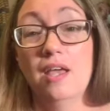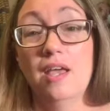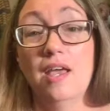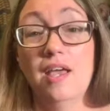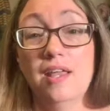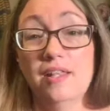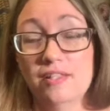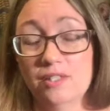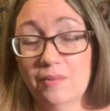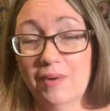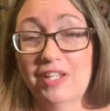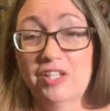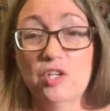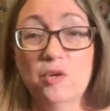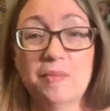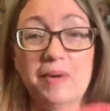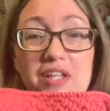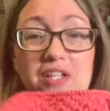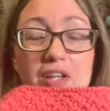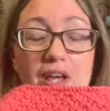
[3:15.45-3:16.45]
And so I knew
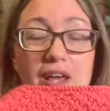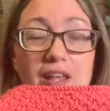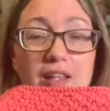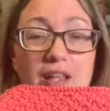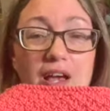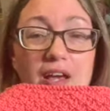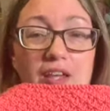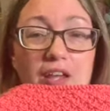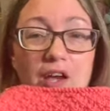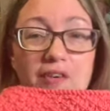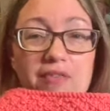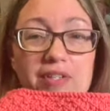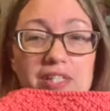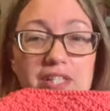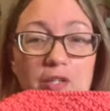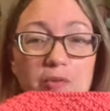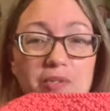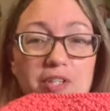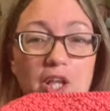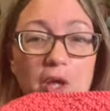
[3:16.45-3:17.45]
my dye lot obviously
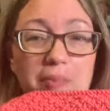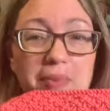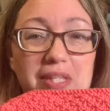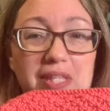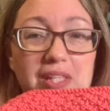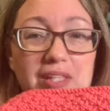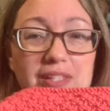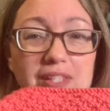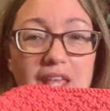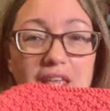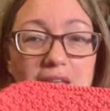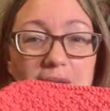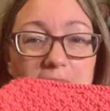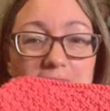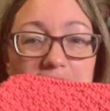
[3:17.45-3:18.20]
would not be the same.